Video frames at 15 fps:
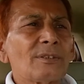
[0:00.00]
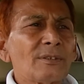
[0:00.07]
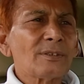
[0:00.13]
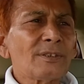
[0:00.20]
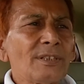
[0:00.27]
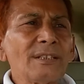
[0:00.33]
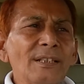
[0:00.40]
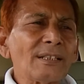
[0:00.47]

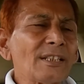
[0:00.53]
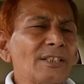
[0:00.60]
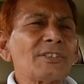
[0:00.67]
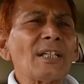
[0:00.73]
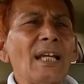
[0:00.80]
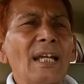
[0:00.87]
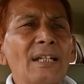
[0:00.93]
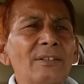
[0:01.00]
why the
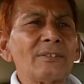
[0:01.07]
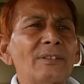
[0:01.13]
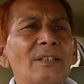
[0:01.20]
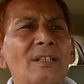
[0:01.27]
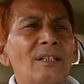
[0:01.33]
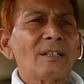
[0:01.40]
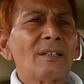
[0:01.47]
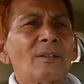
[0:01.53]
father was
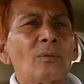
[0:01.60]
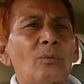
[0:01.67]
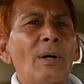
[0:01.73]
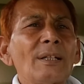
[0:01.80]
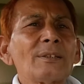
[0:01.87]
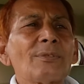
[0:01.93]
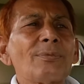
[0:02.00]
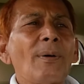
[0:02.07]
so
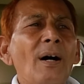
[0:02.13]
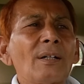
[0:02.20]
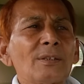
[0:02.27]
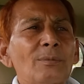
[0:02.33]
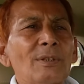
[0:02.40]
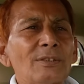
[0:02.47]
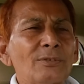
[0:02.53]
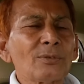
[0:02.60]

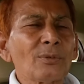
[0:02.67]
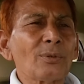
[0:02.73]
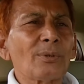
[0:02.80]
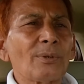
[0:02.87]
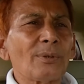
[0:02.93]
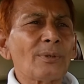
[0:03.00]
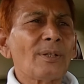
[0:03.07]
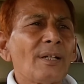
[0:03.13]
aggressive, why the
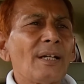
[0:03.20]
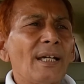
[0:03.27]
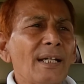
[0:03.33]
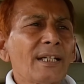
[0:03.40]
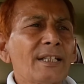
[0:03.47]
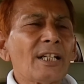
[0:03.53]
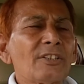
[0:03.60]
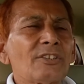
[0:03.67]
father was so
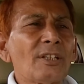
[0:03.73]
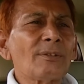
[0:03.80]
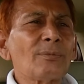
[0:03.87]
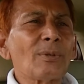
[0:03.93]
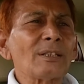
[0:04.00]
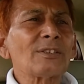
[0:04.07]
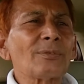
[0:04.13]
intense,